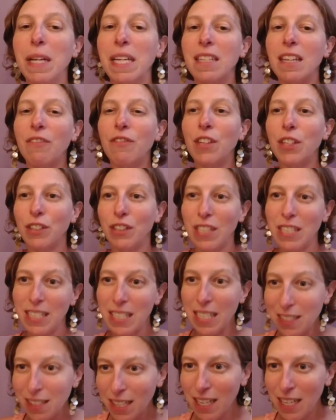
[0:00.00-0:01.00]
if there's a
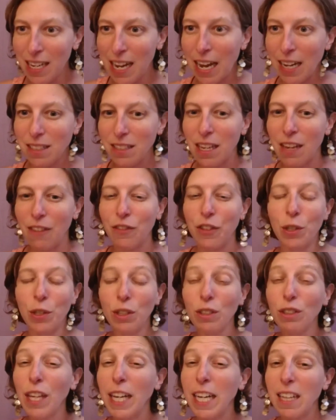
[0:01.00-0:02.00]
disconnect, if
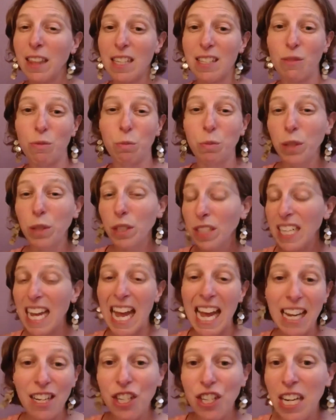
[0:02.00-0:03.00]
you're like this really
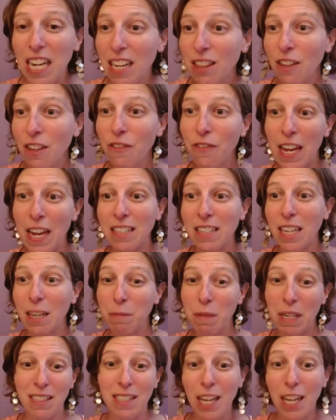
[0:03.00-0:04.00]
edgy in the face, I'm
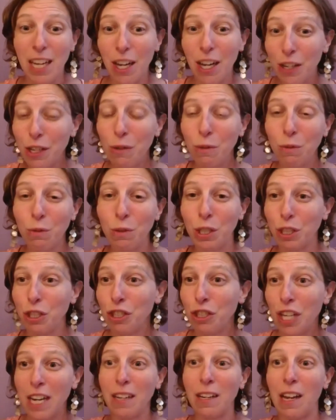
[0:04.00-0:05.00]
going to tell you your
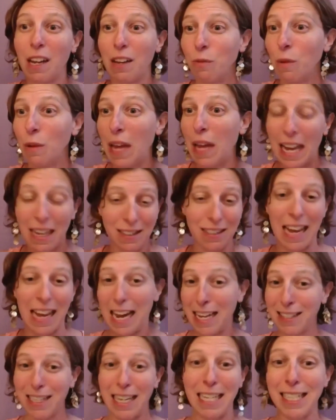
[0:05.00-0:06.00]
shit as
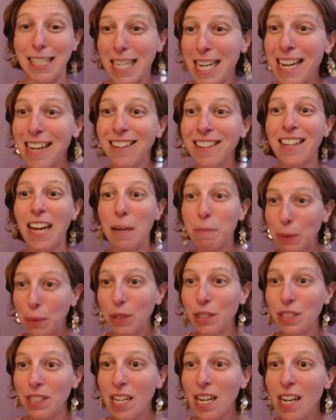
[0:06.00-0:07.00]
I see it type
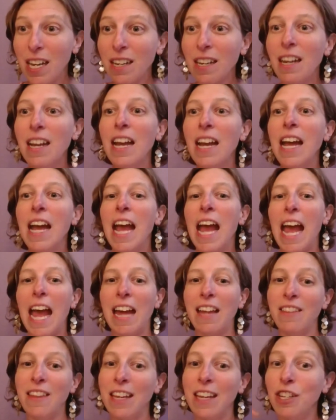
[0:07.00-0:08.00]
person,
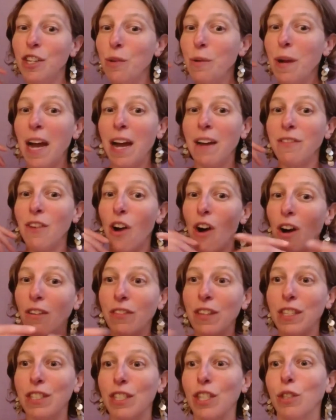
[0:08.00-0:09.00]
and then you have all
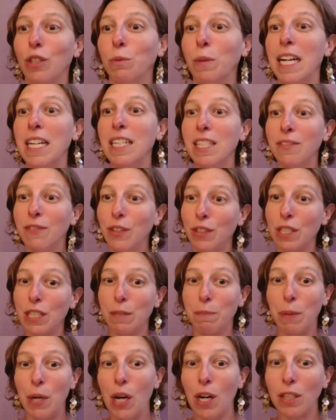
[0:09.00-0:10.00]
this graceful
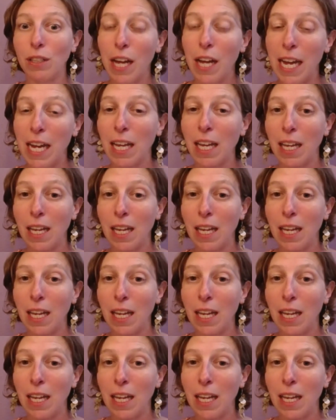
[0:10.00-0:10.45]
spa-like